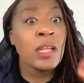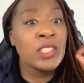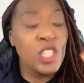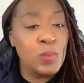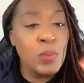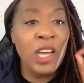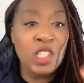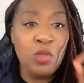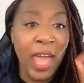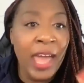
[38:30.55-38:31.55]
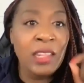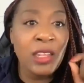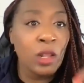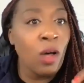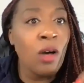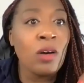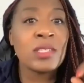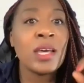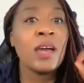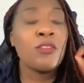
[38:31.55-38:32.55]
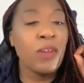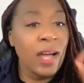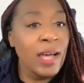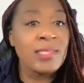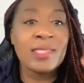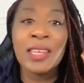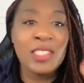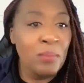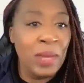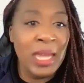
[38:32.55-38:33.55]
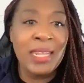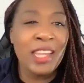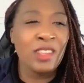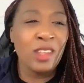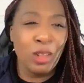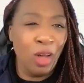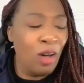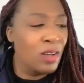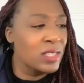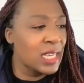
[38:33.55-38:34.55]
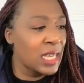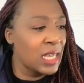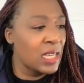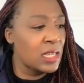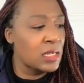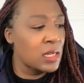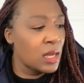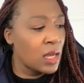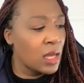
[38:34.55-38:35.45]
Just because you had the loss, for us, doesn't mean that the loss is